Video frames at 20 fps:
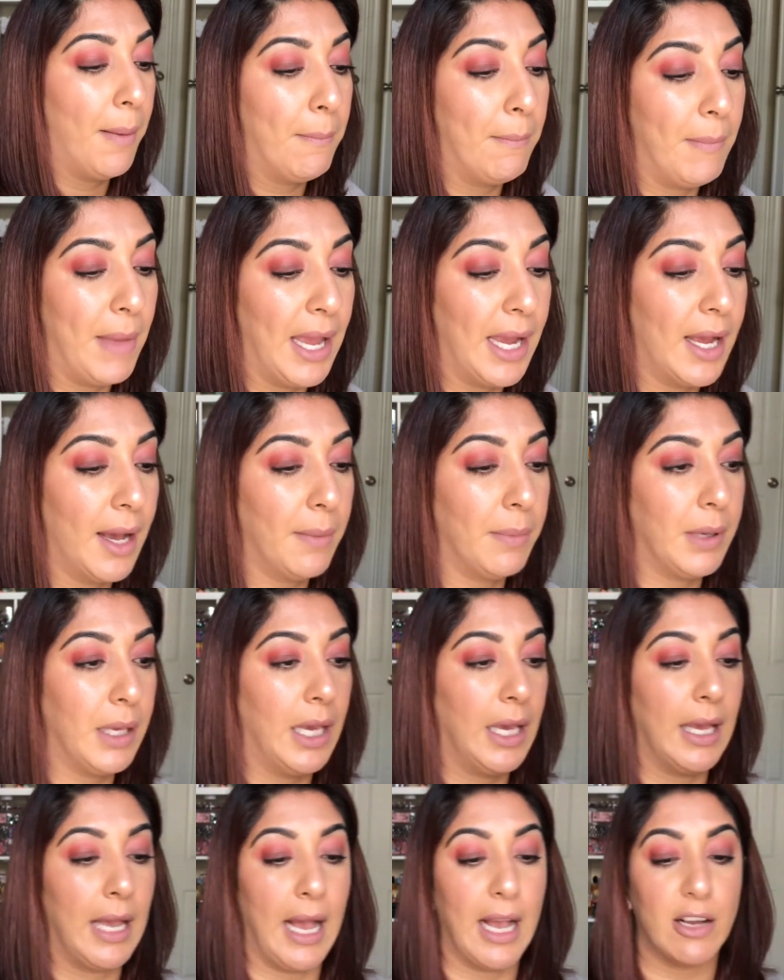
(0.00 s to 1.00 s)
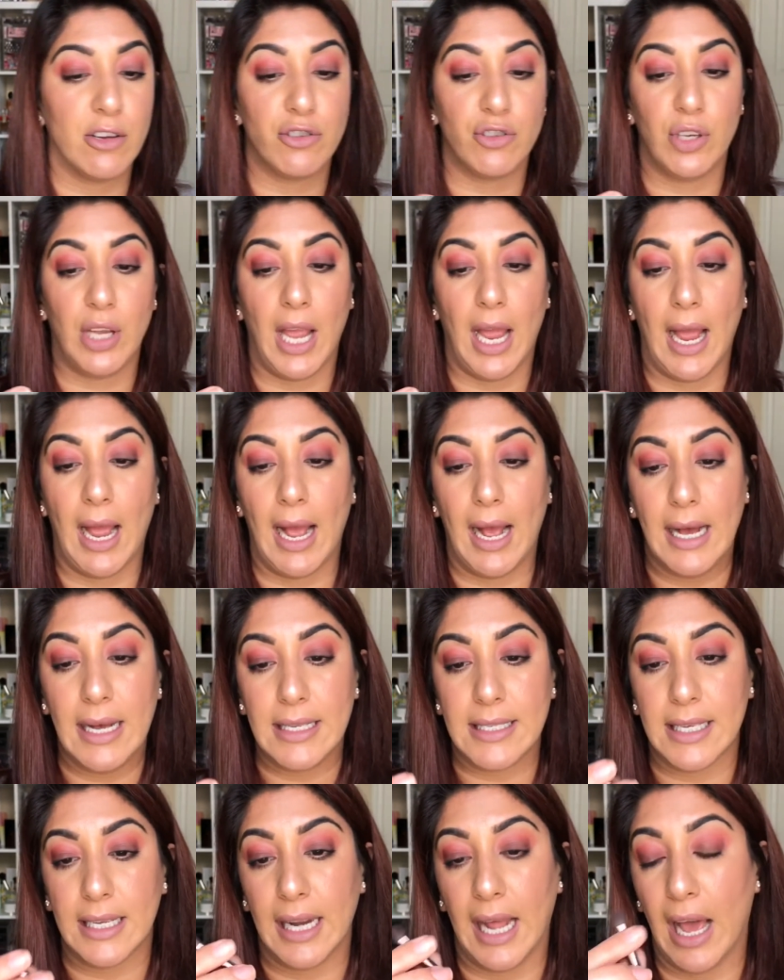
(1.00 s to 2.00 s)
Makeup Geek actually
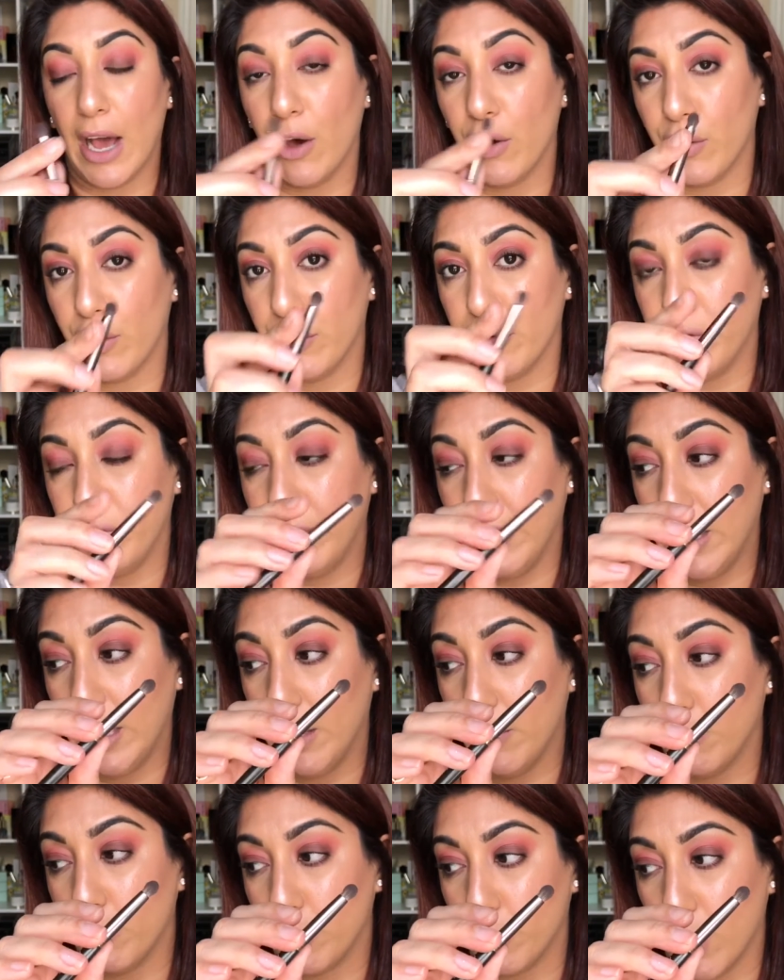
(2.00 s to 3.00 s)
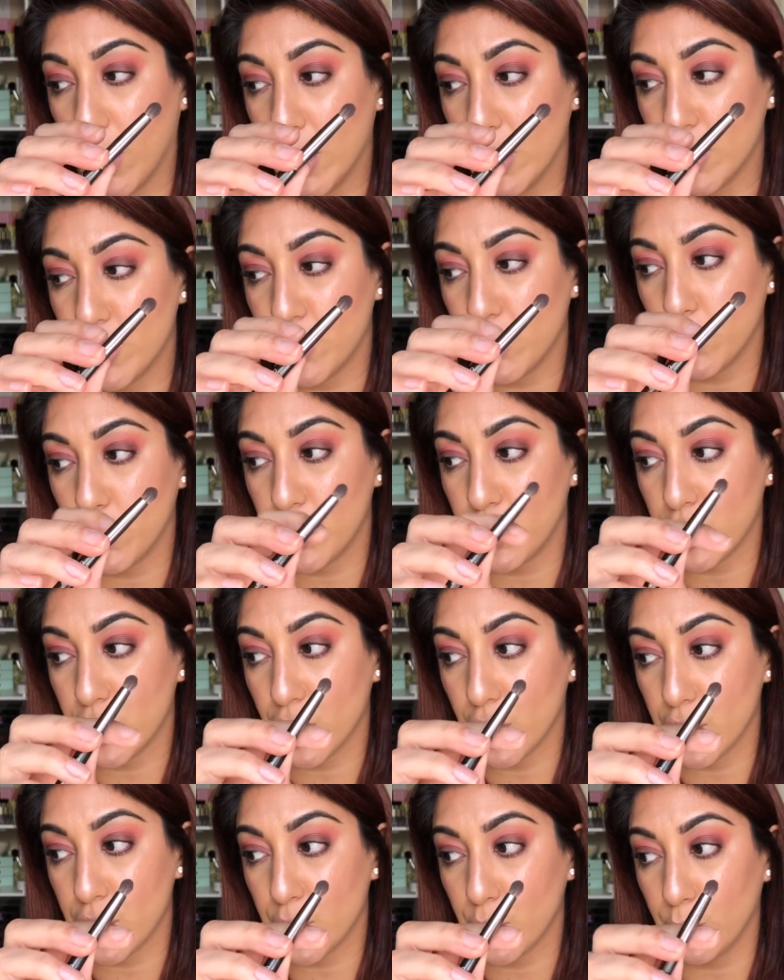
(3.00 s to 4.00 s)
has an outer V brush, which is
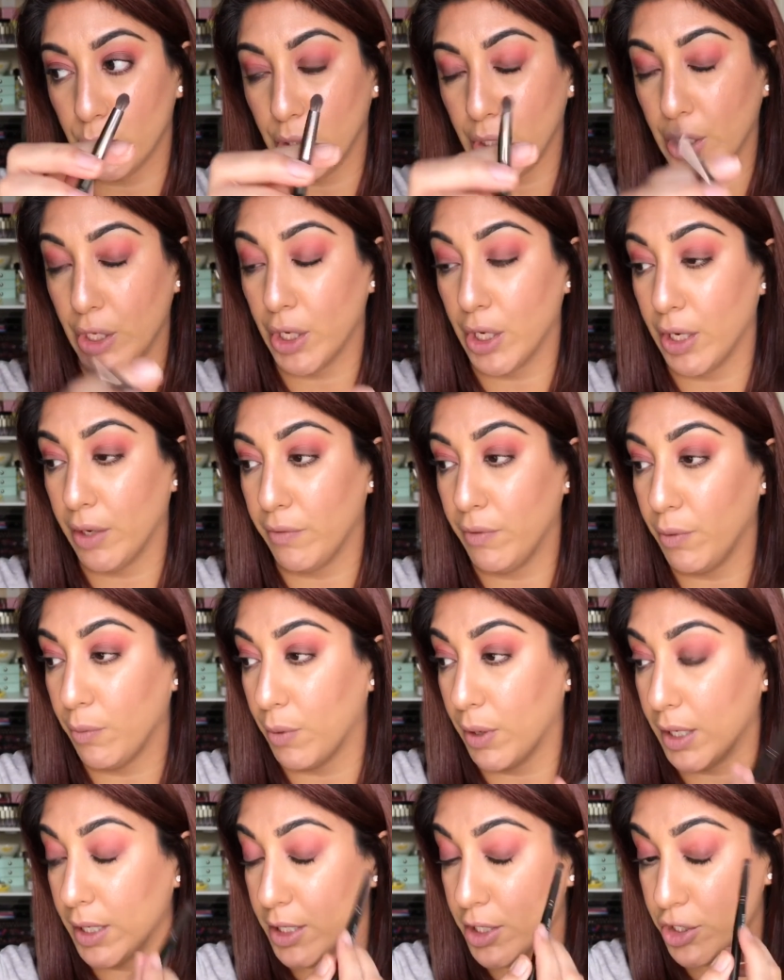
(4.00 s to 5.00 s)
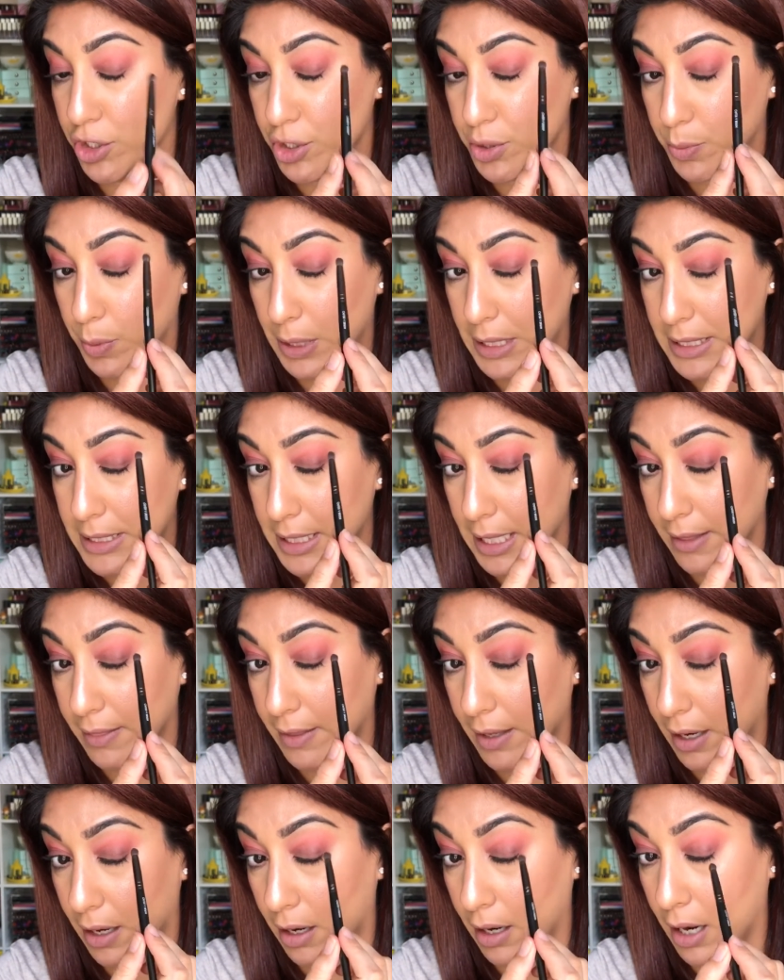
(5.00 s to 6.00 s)
also really good if you wanted to just place that
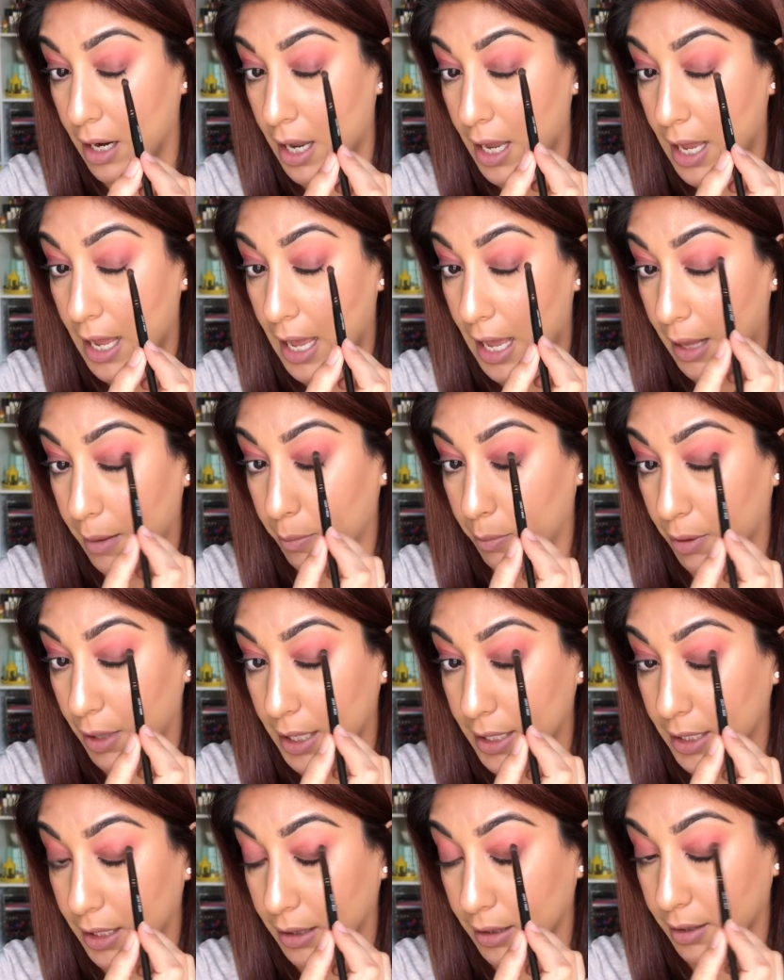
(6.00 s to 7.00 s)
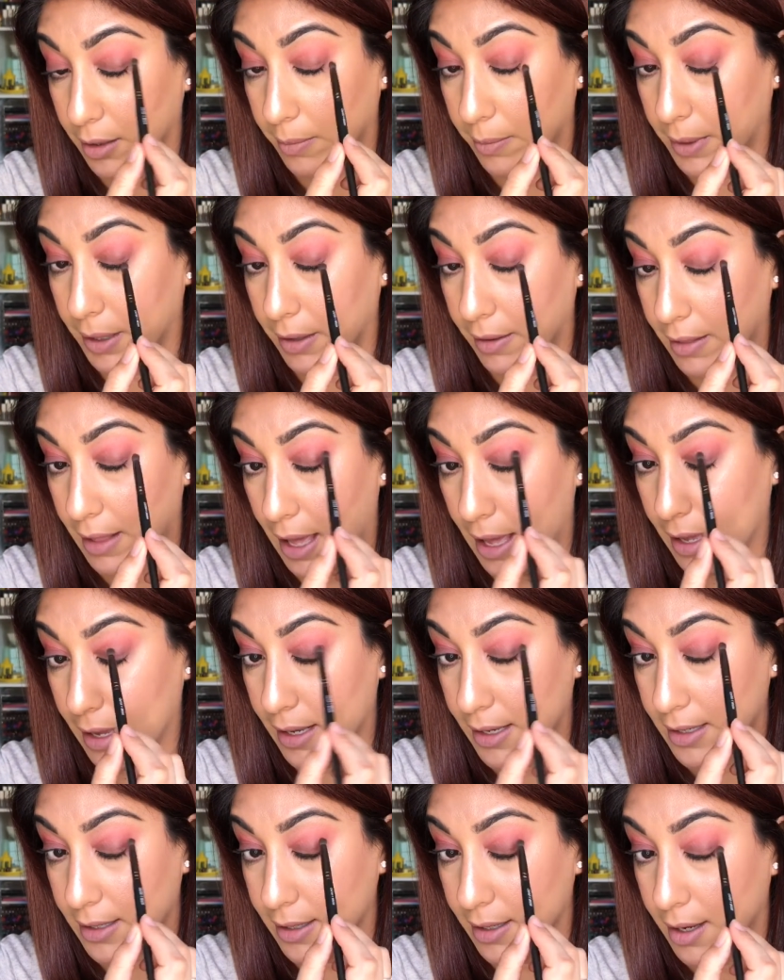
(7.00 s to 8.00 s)
there and blend a little bit of that
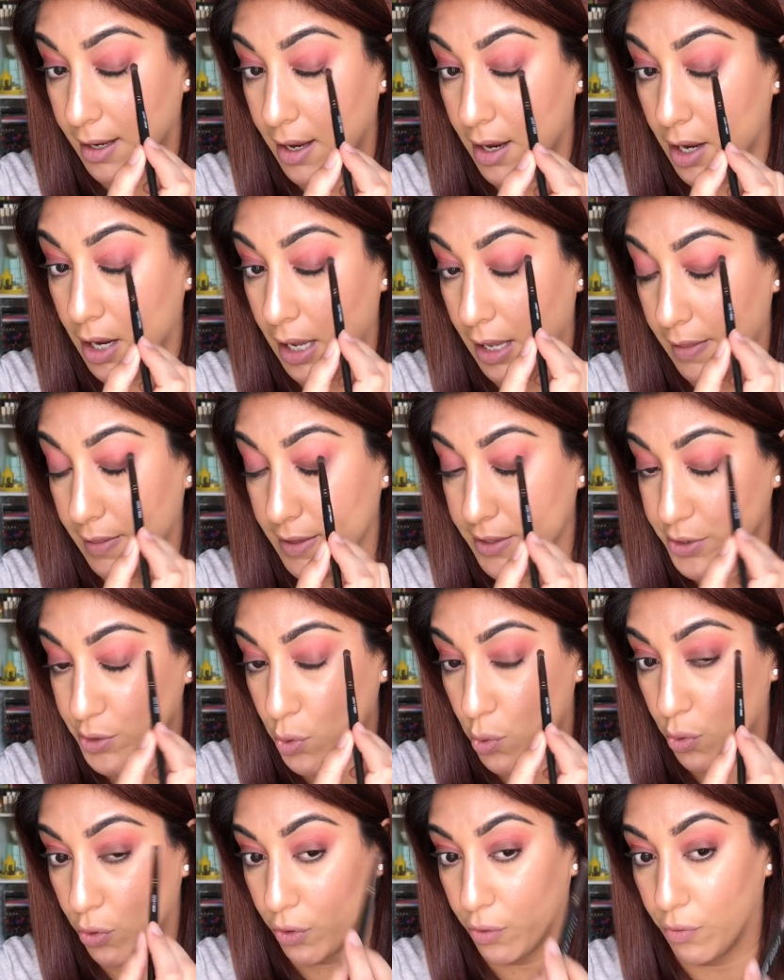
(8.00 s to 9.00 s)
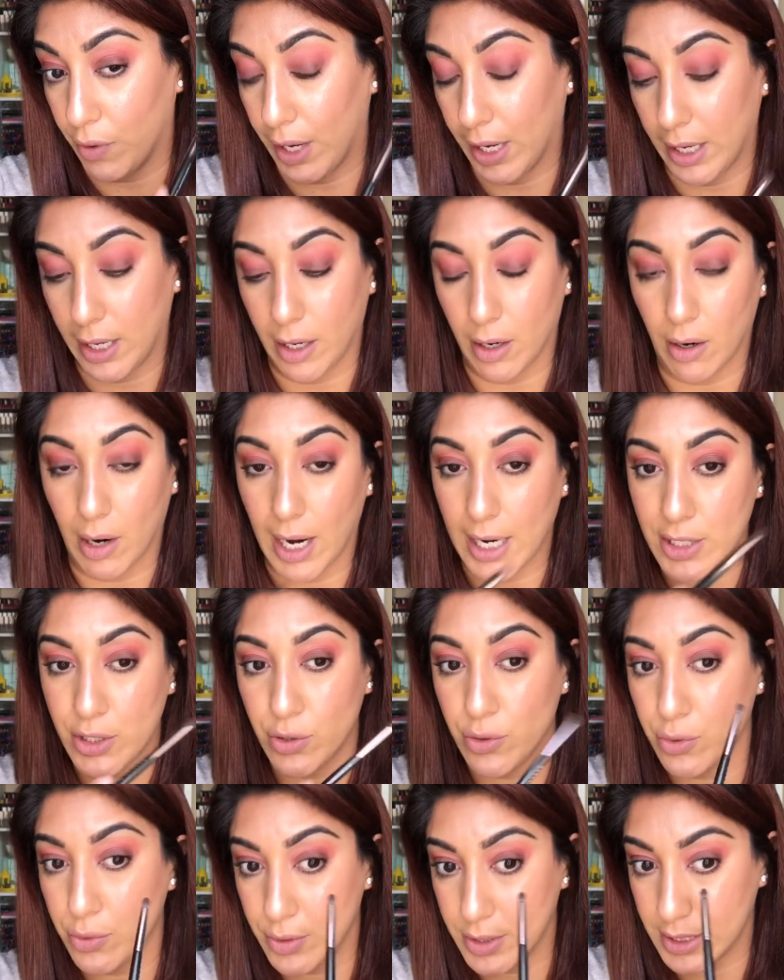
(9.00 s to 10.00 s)
in this corner right here. I do
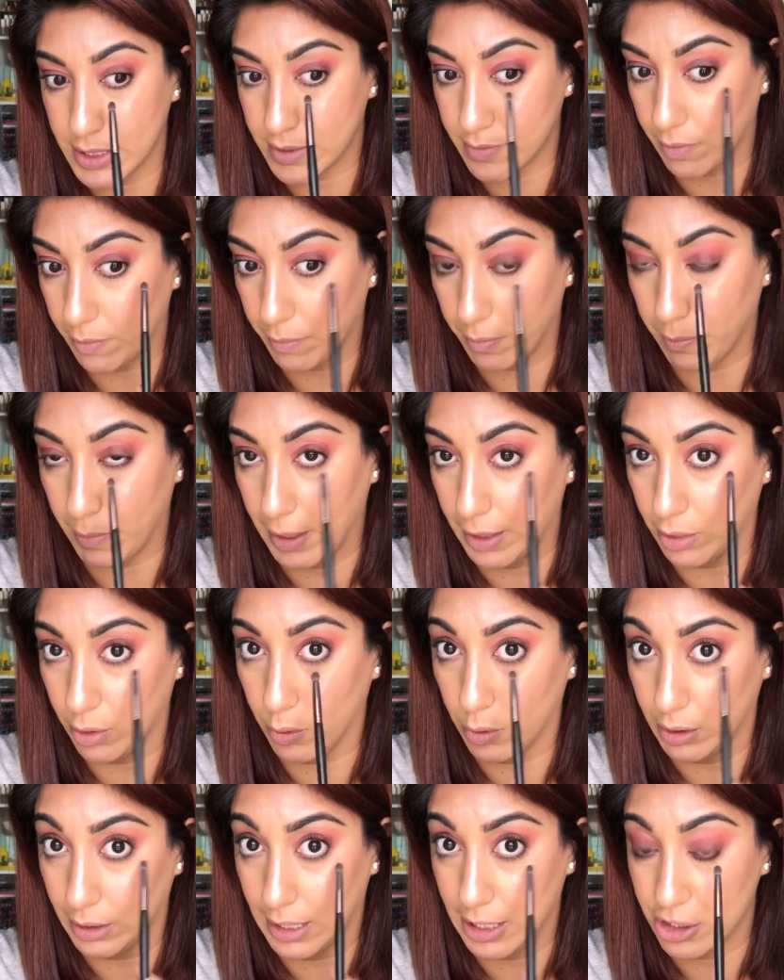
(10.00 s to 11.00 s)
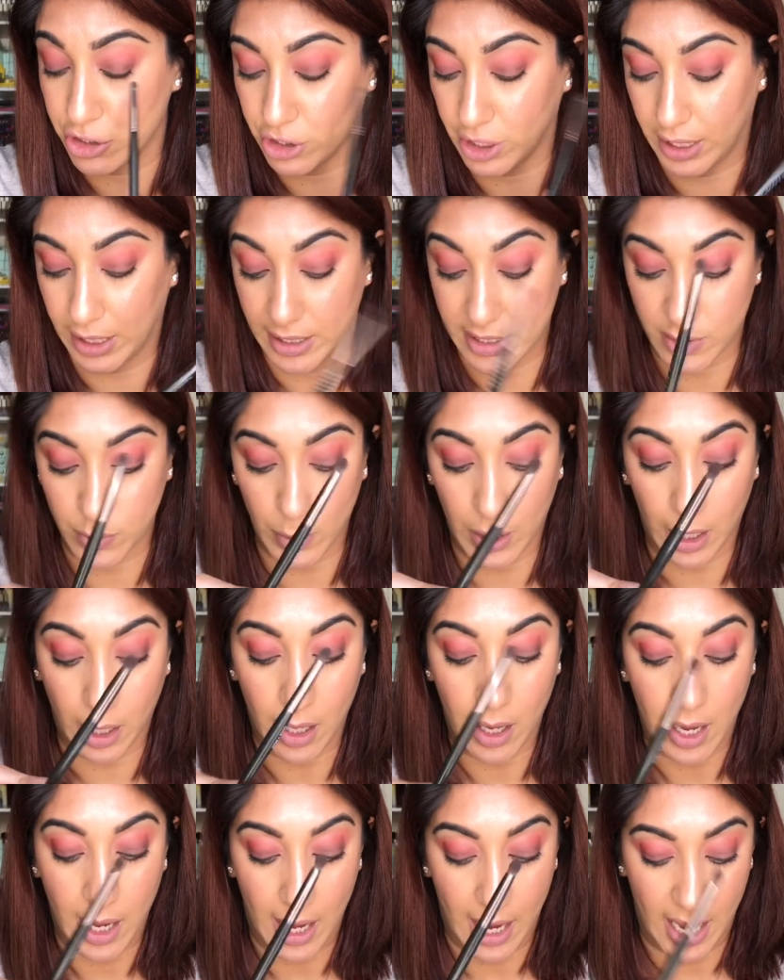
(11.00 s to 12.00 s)
use this from my lower lash line as well.
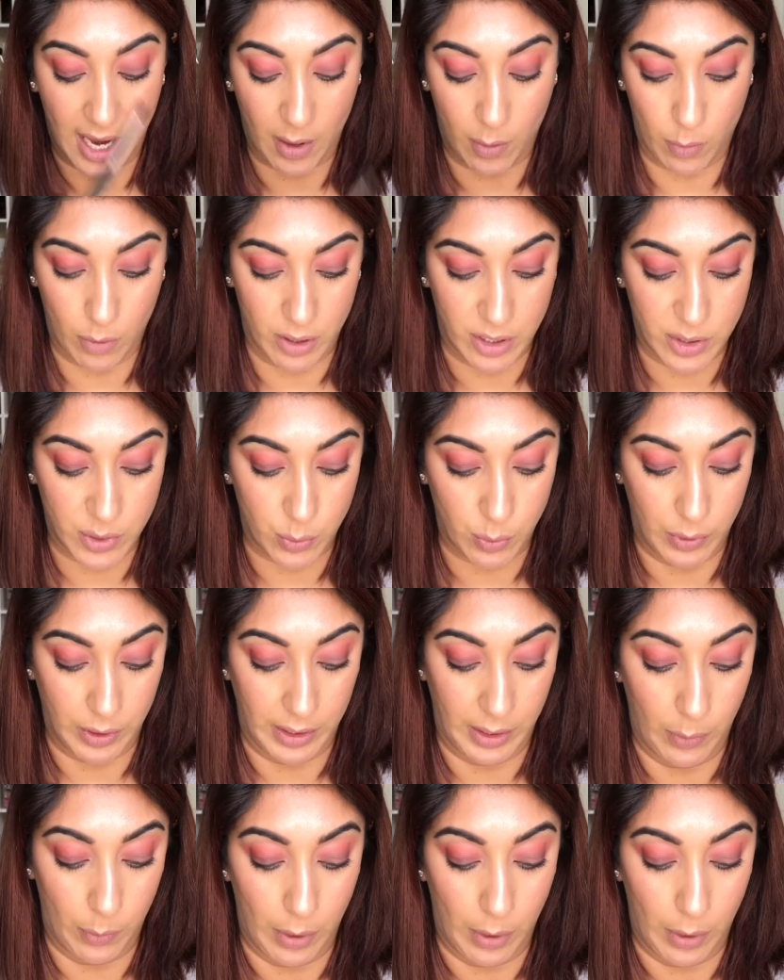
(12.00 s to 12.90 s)
It works really